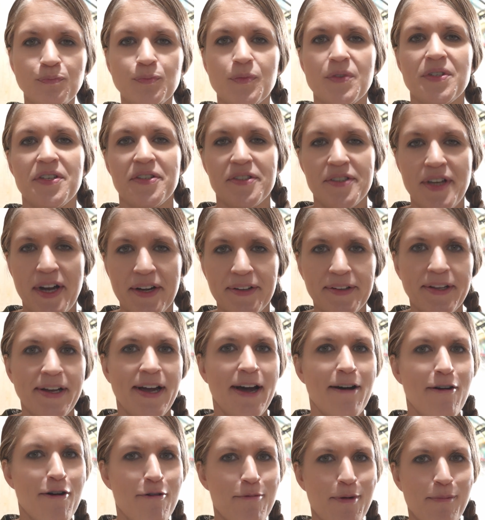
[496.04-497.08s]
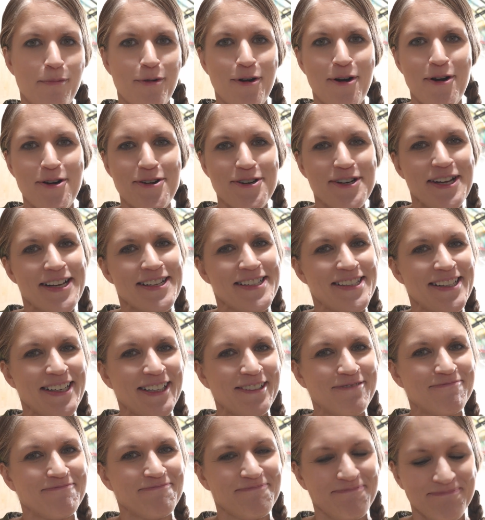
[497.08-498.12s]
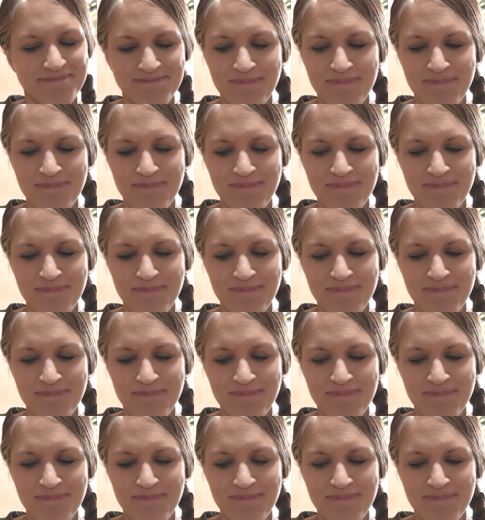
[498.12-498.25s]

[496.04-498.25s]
It's exactly how I remember heart tasting.